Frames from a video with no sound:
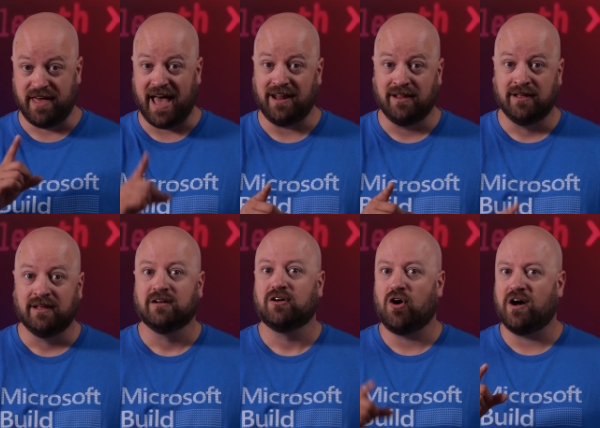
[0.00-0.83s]
That
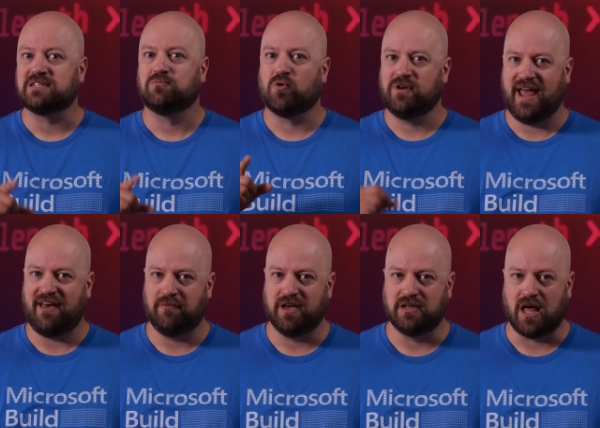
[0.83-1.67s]
costs more than
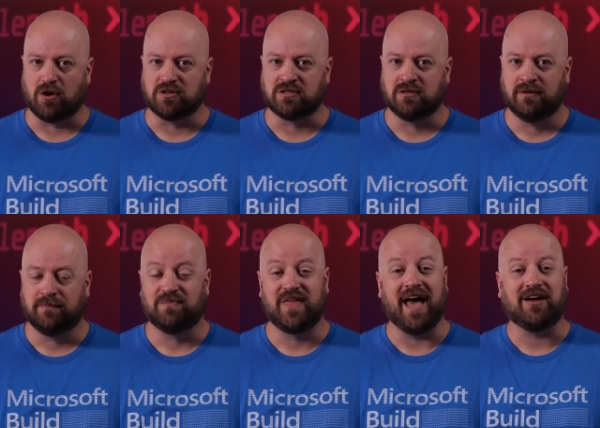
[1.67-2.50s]
$500,000.
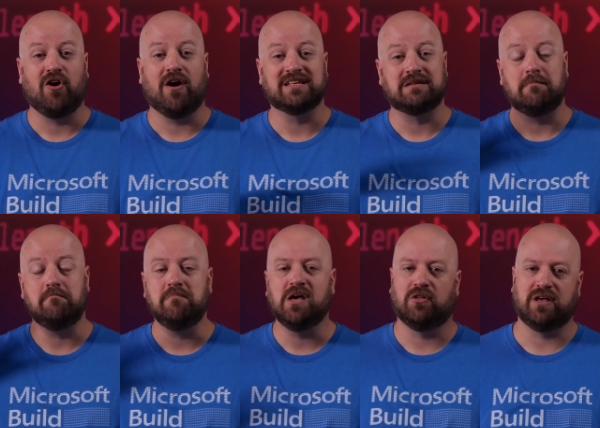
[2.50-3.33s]
That costs
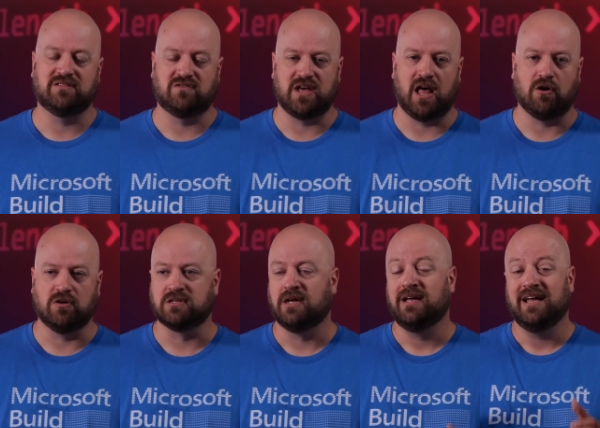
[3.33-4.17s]
millions of
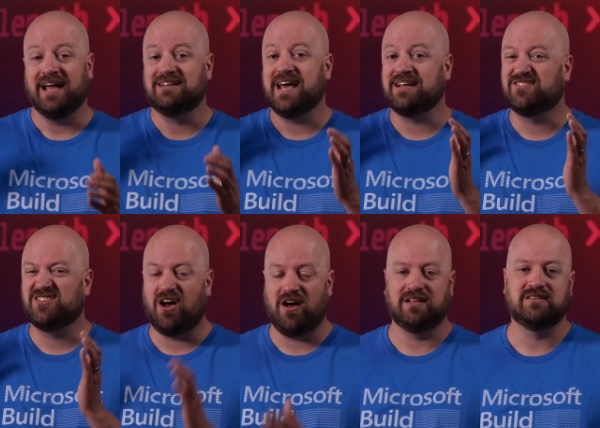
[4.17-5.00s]
dollars and
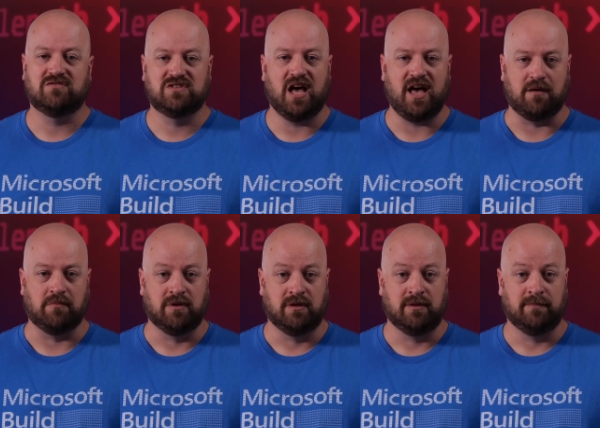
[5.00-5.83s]
takes tons of
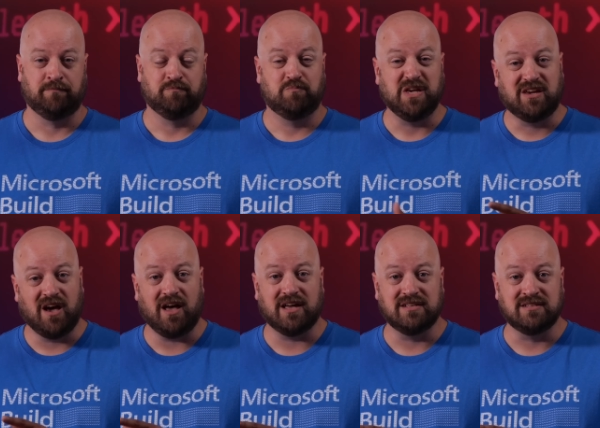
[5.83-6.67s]
time
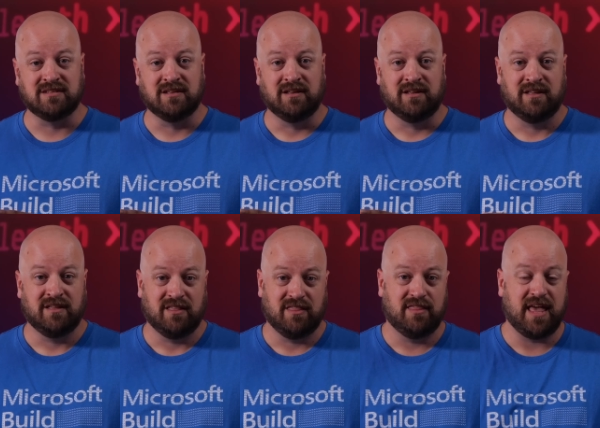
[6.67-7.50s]
because
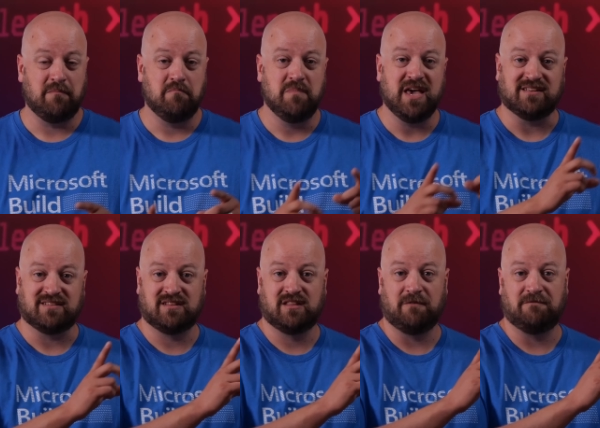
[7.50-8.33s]
they
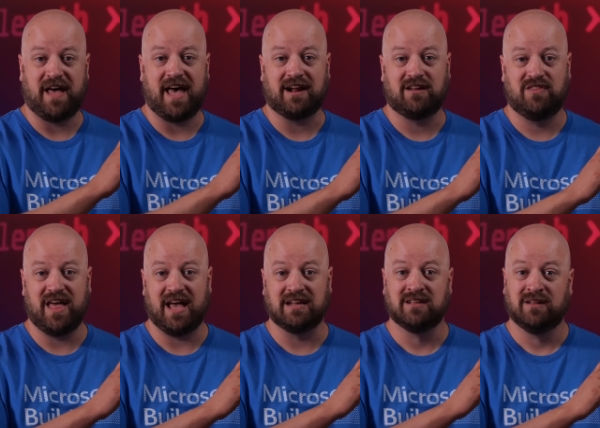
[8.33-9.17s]
missed the fact
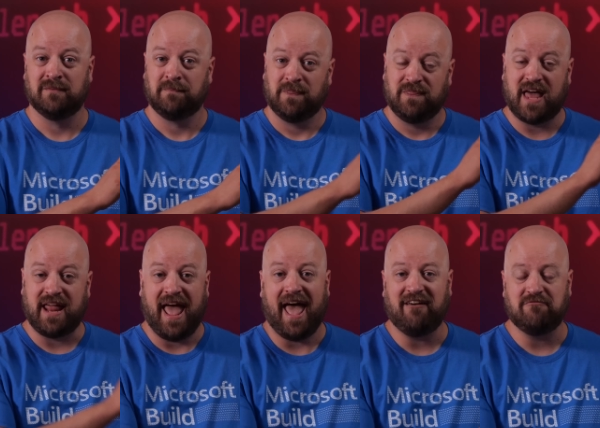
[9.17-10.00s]
that
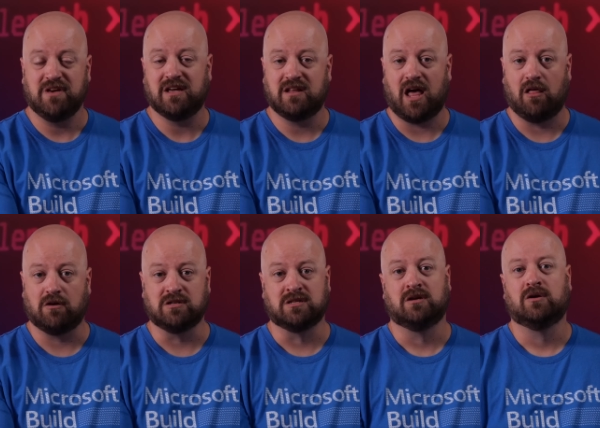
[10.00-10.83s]
that
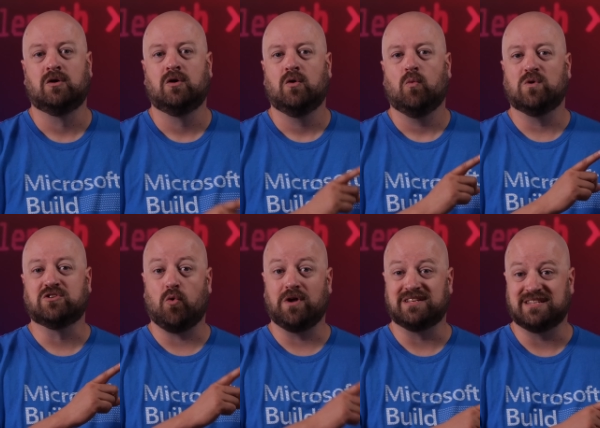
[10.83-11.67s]
$500,000
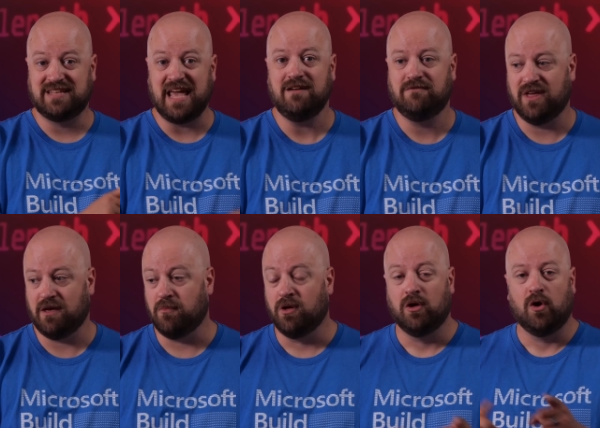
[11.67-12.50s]
was going to save
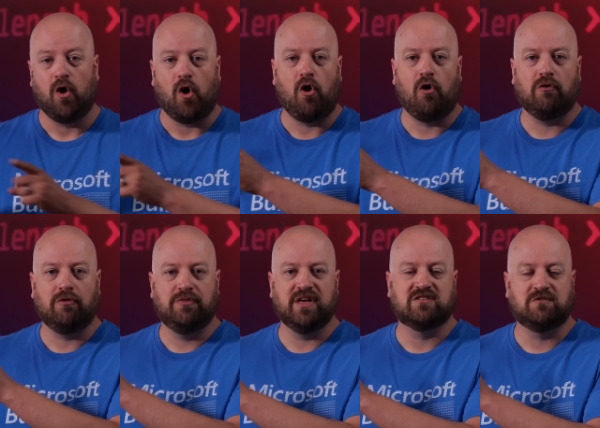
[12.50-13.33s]
them
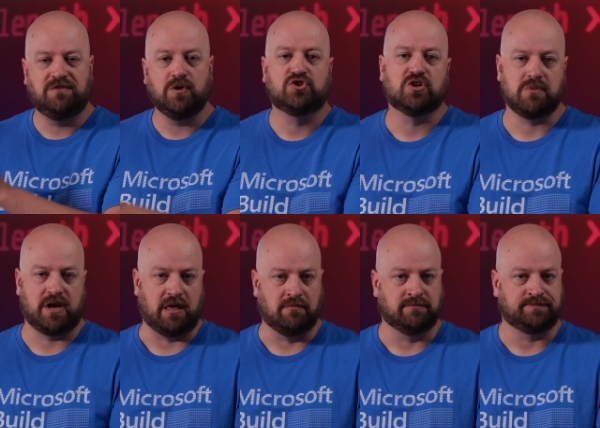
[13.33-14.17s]
all this future
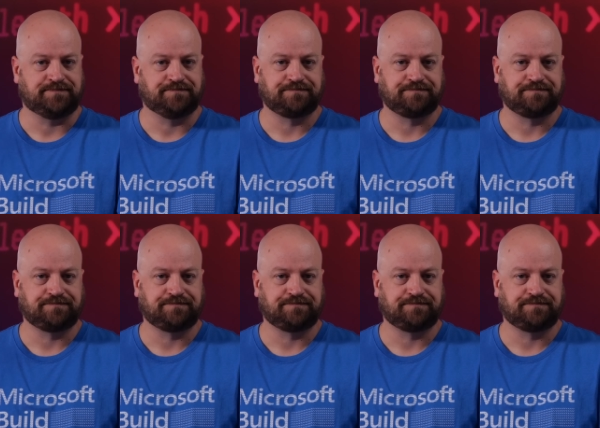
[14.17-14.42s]
money.